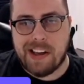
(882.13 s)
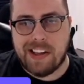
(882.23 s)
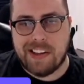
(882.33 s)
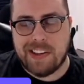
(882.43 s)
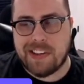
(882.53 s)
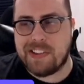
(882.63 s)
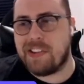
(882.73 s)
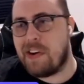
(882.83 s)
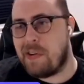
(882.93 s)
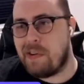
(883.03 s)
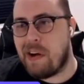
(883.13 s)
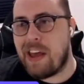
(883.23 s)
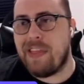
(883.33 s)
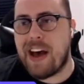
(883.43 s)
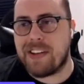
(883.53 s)
So in that
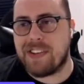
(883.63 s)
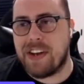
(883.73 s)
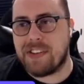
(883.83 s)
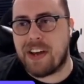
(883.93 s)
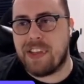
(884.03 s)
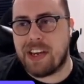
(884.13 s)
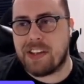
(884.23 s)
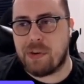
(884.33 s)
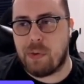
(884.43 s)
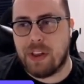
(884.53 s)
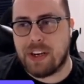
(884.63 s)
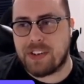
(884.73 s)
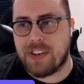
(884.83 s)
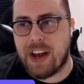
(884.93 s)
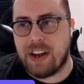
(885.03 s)
sense, I think it's a really
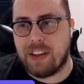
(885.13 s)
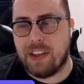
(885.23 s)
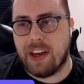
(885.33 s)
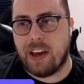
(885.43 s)
exciting thing.